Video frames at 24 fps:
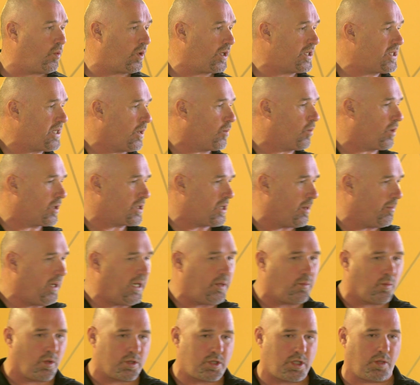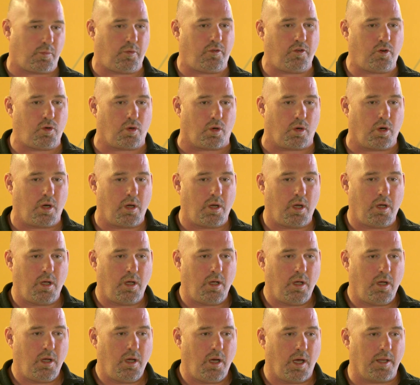What is it? What does it mean? What's it for?
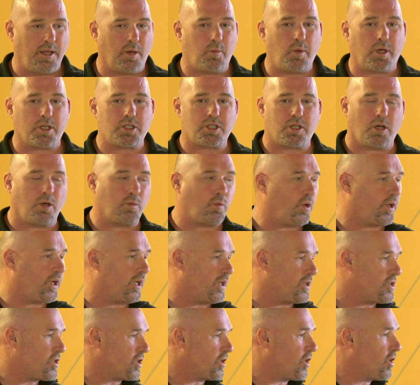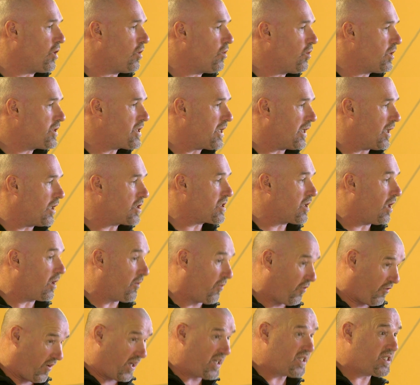And then when I started working in security and I started
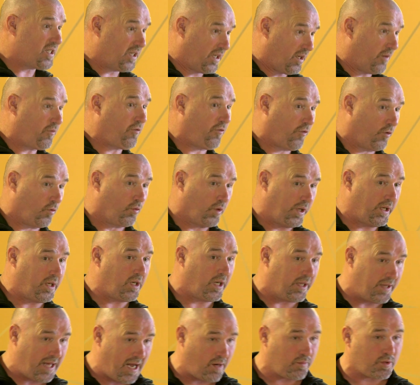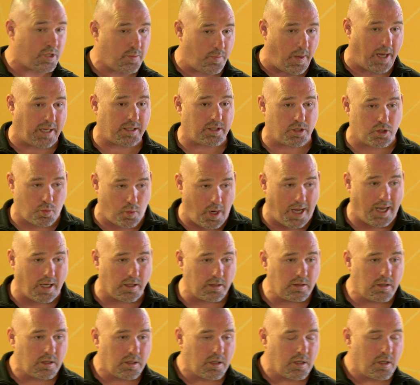facing it for real in that respect as
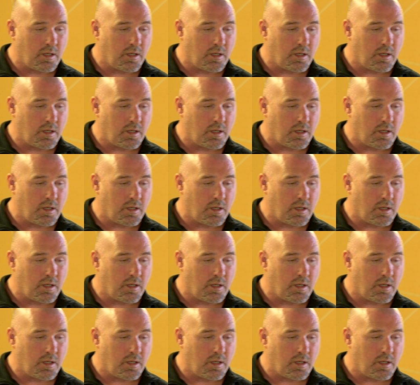well,